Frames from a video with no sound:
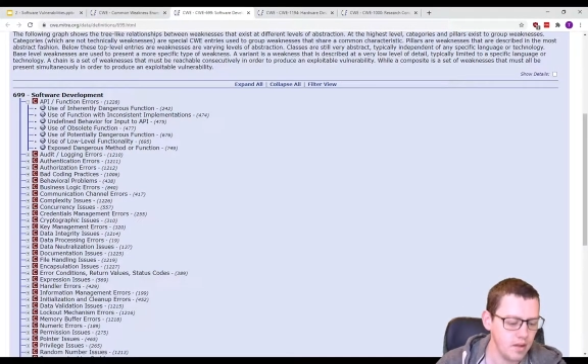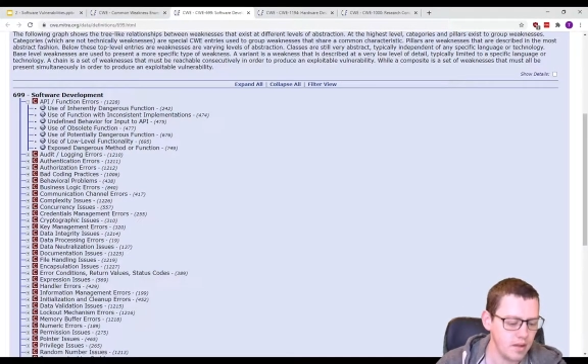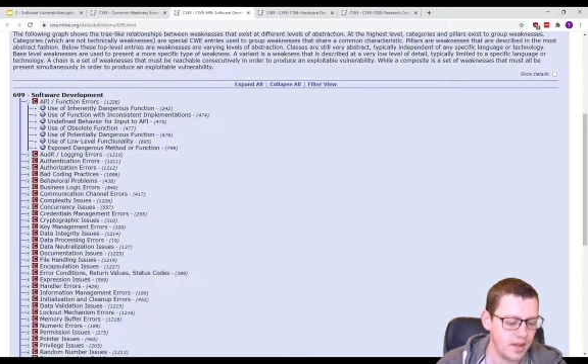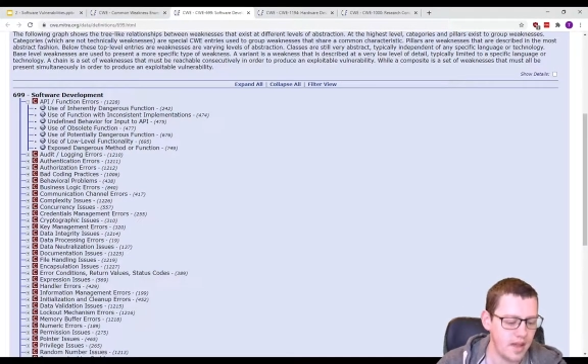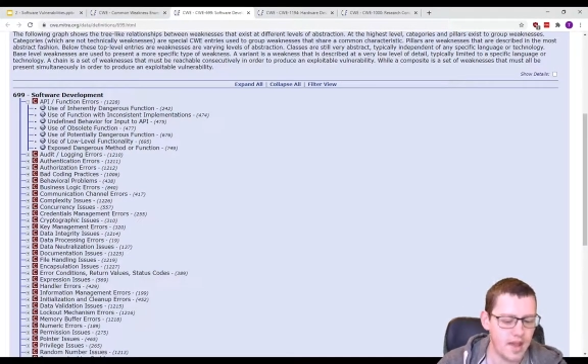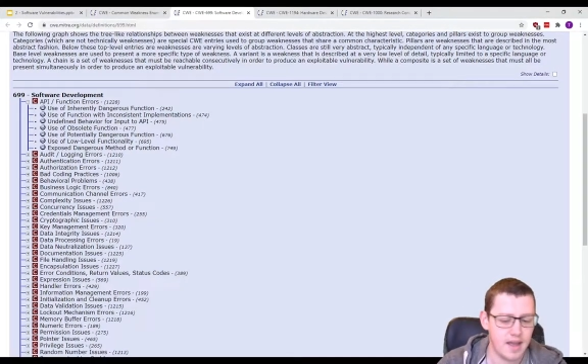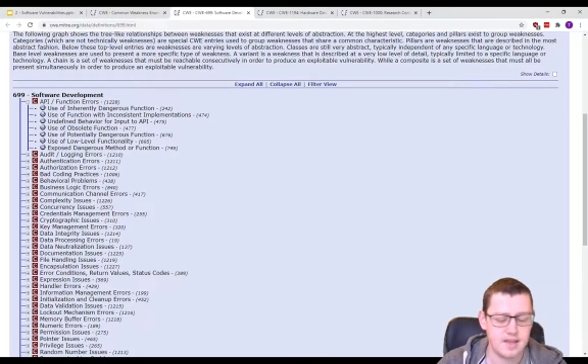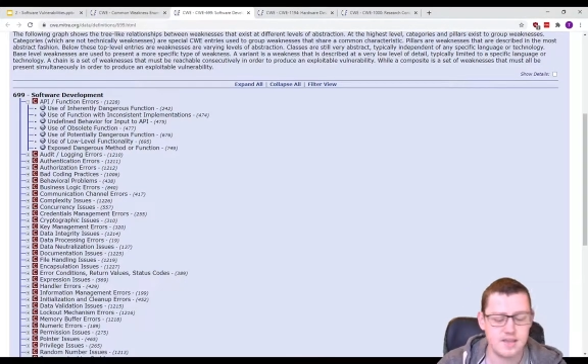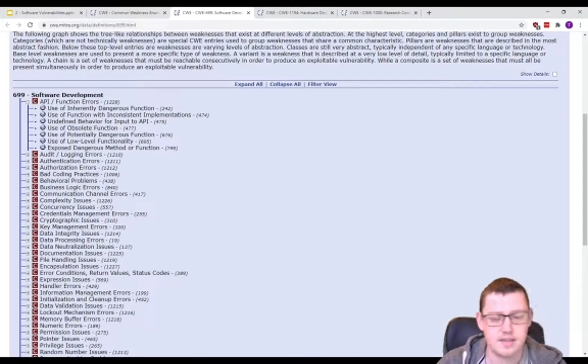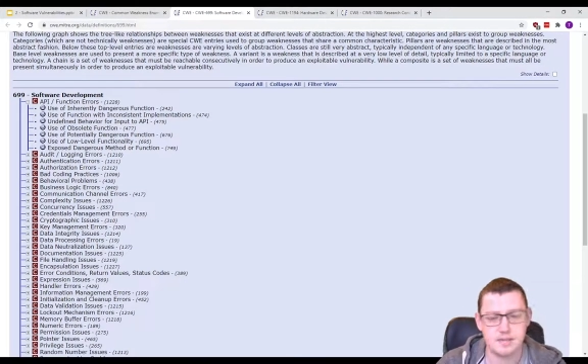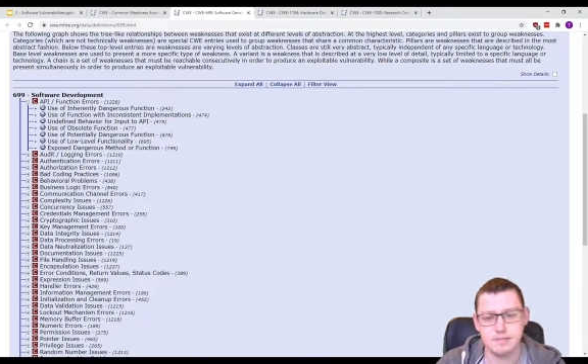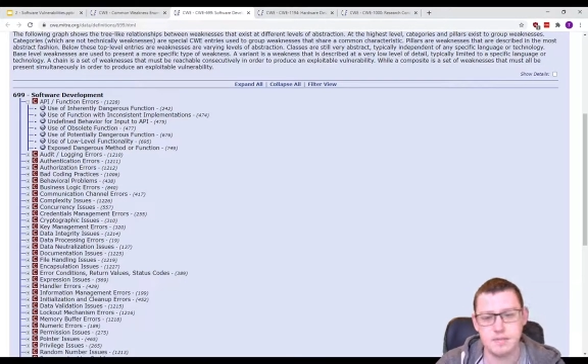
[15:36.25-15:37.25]

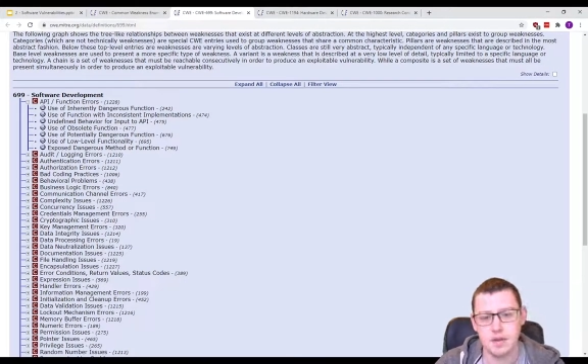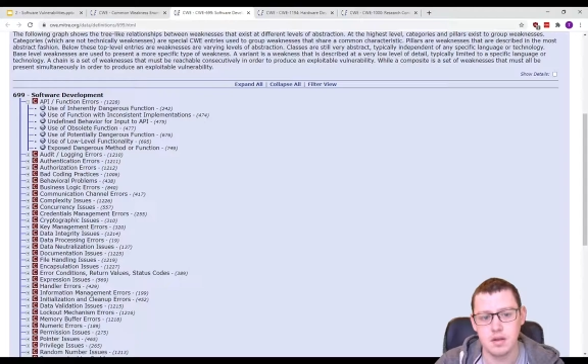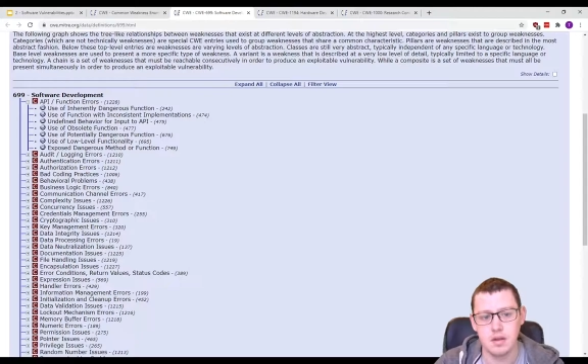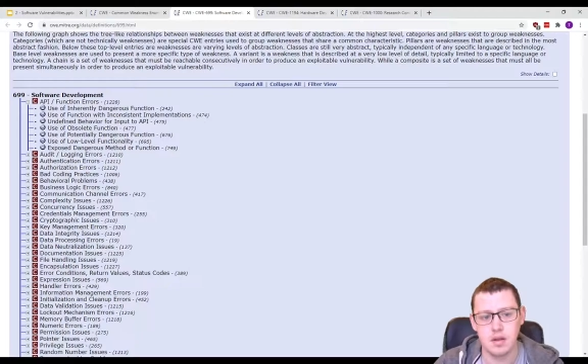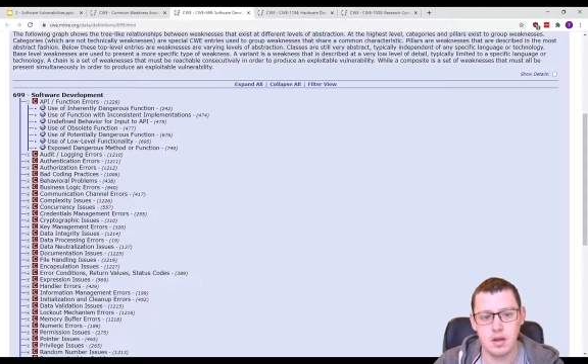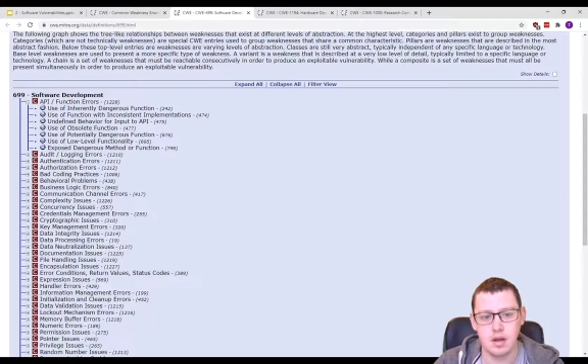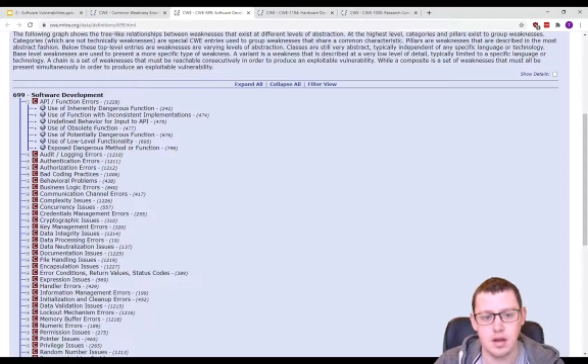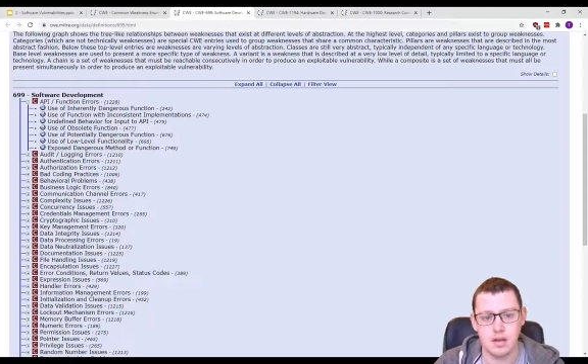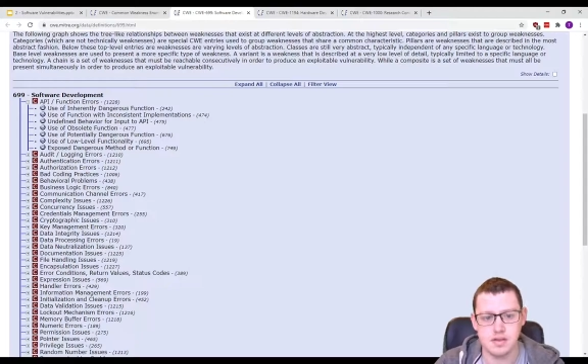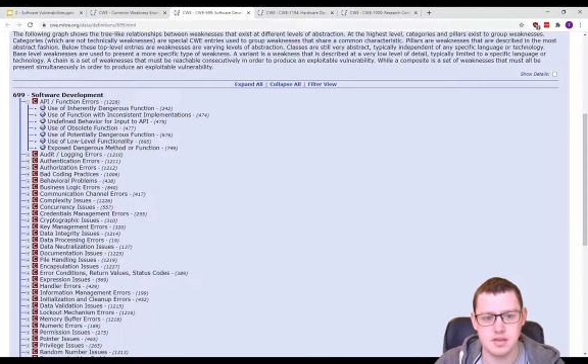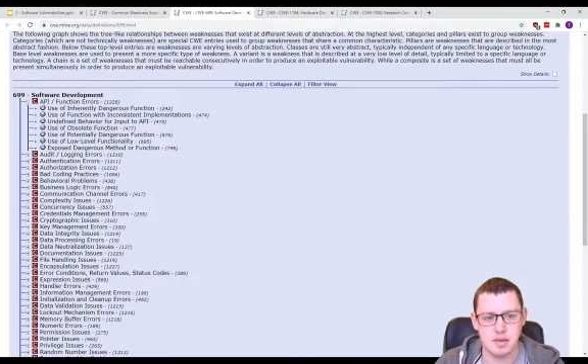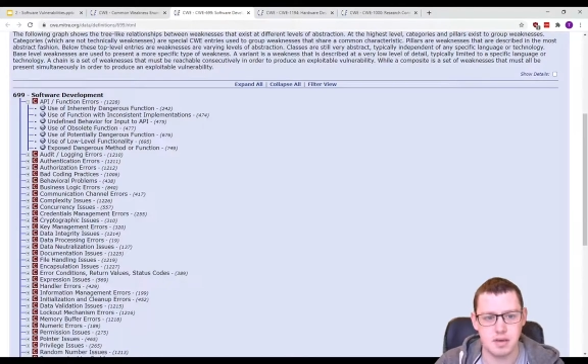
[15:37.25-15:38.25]
getS,
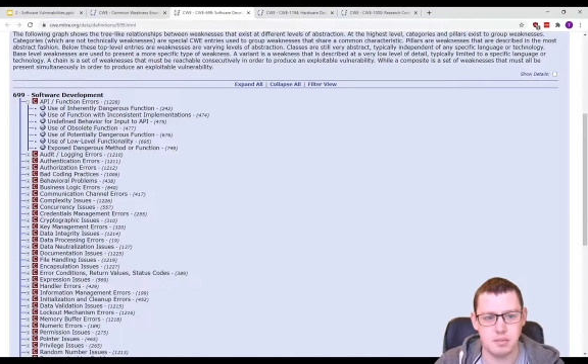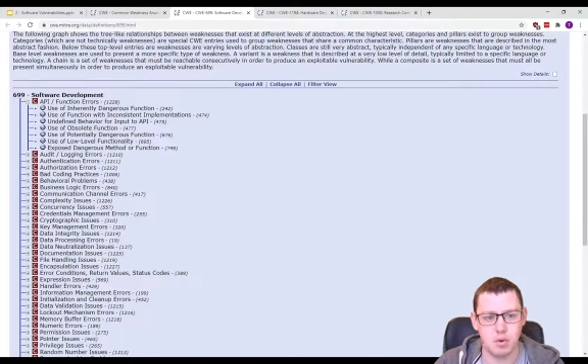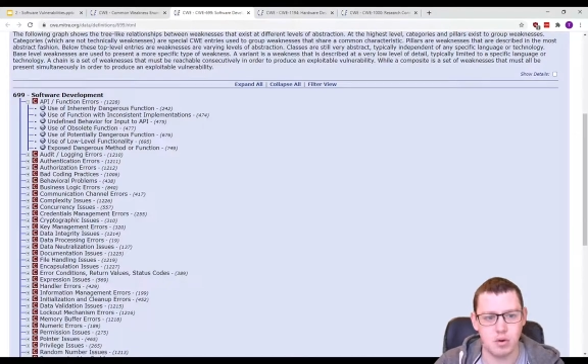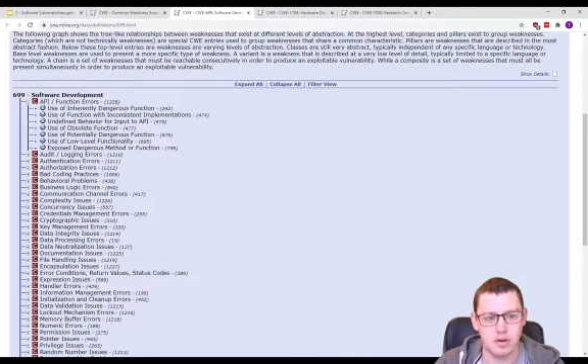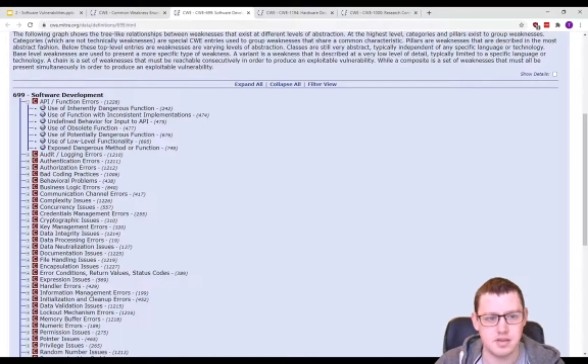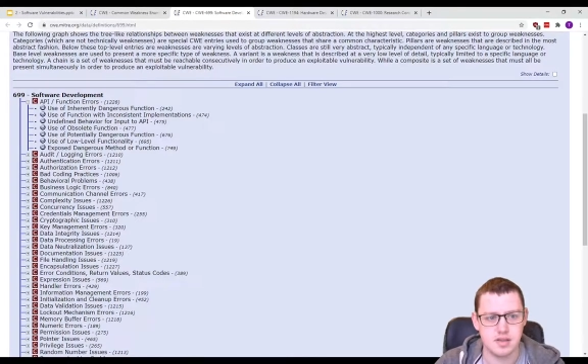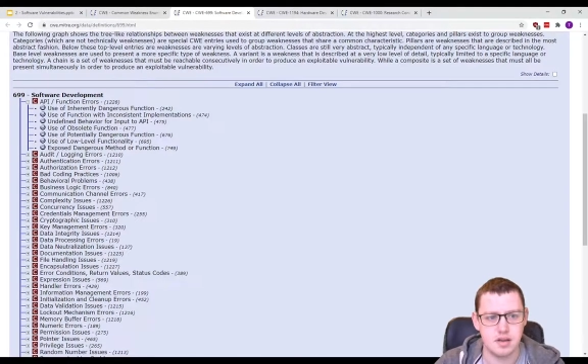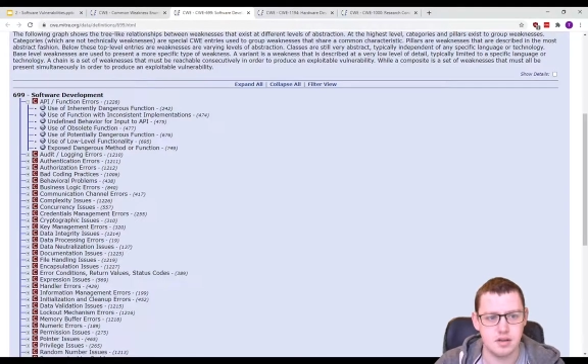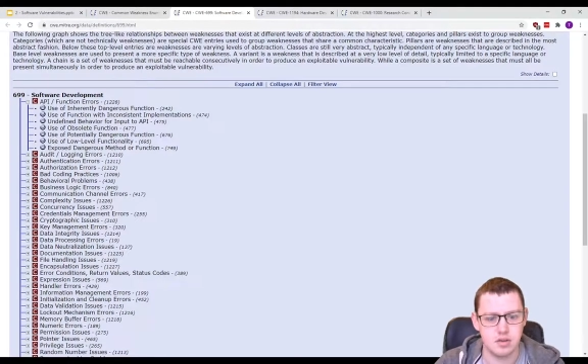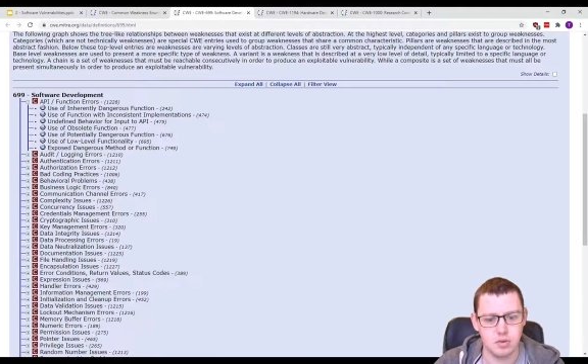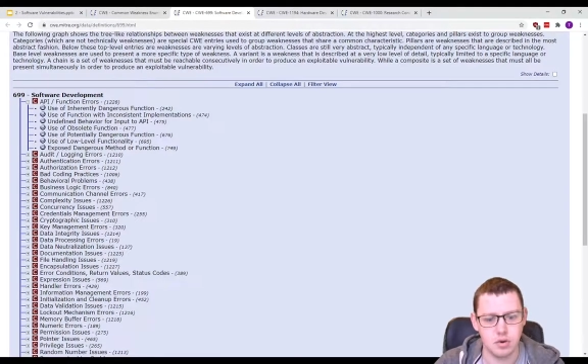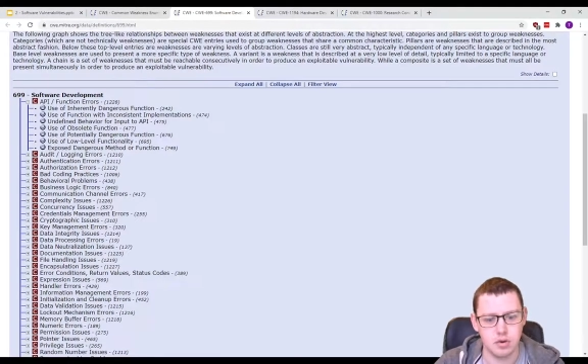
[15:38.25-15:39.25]
there's a big warning saying
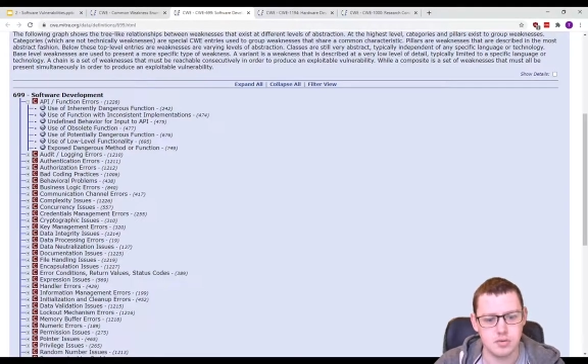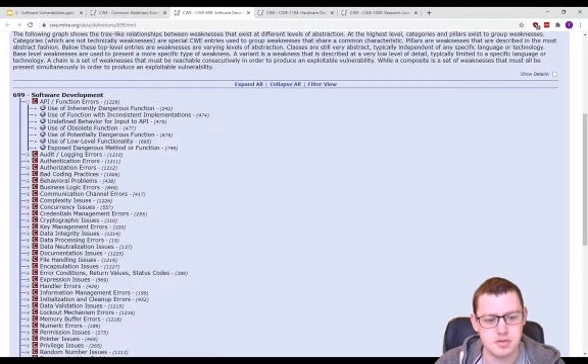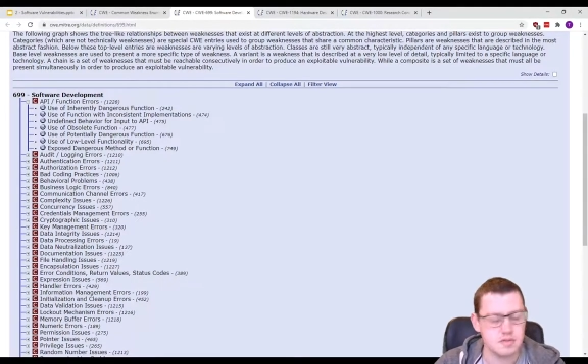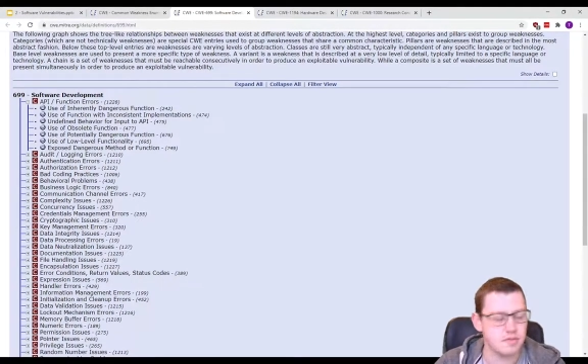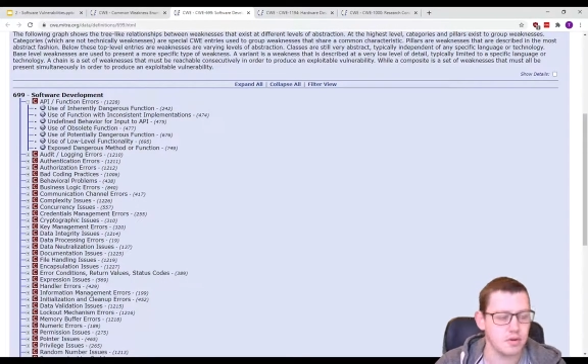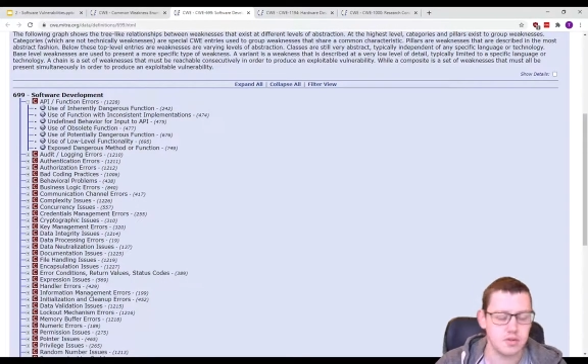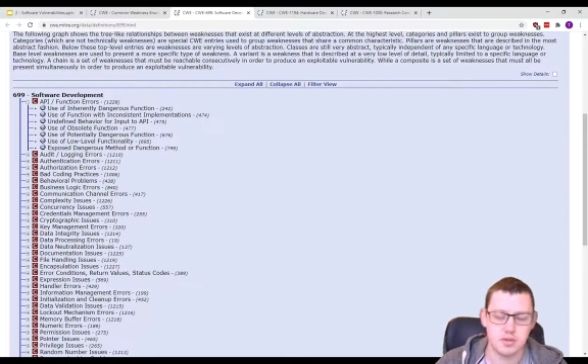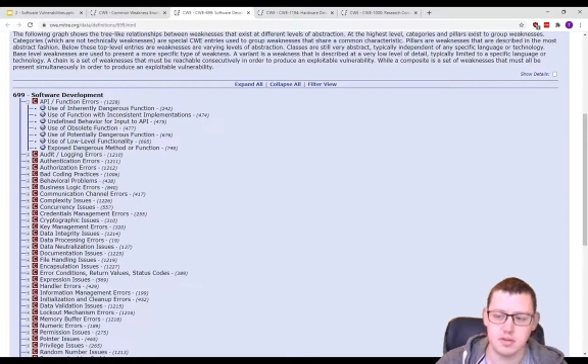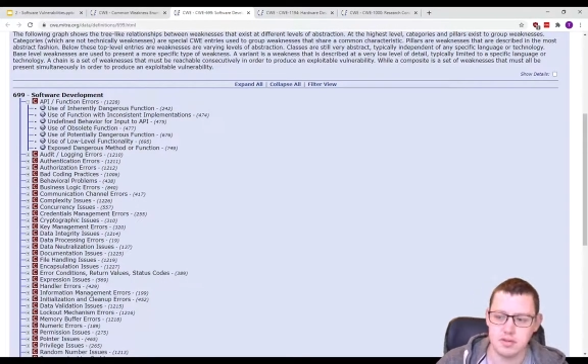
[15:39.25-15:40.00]
do not use this function.